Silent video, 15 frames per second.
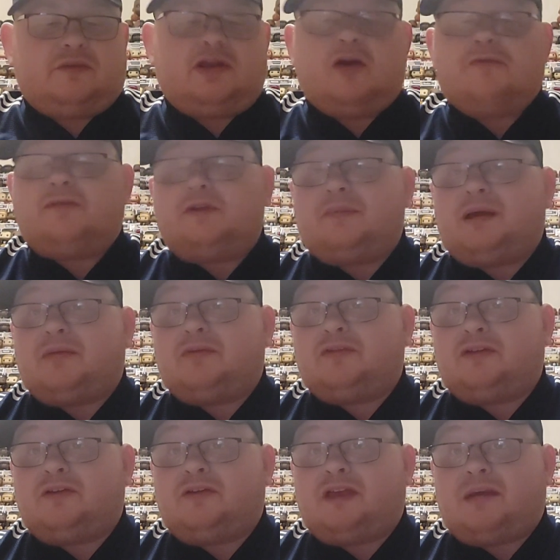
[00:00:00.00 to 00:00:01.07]
we'll hopefully be able to
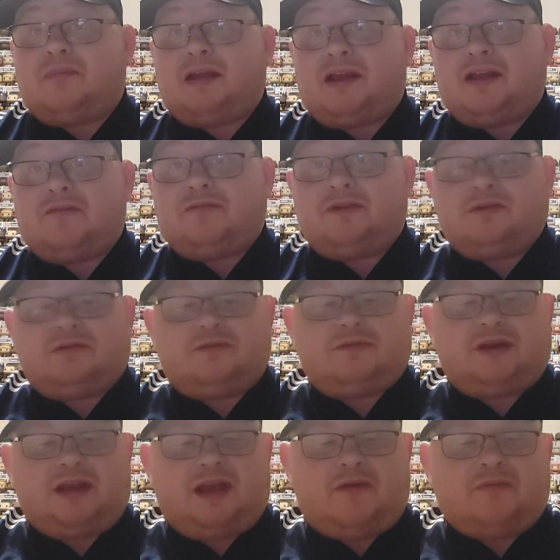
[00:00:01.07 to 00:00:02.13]
show you them in a future
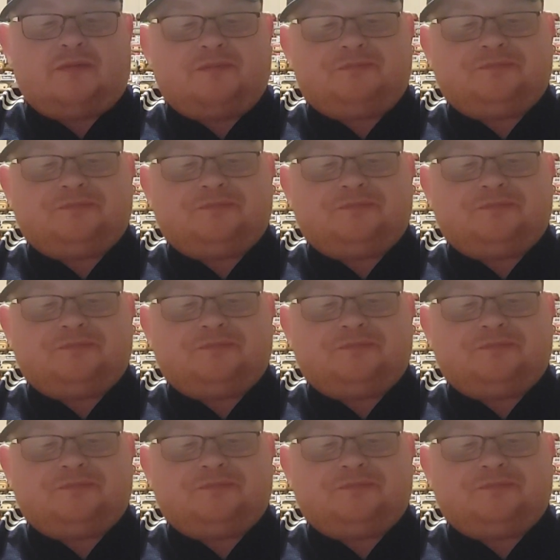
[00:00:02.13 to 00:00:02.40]
video.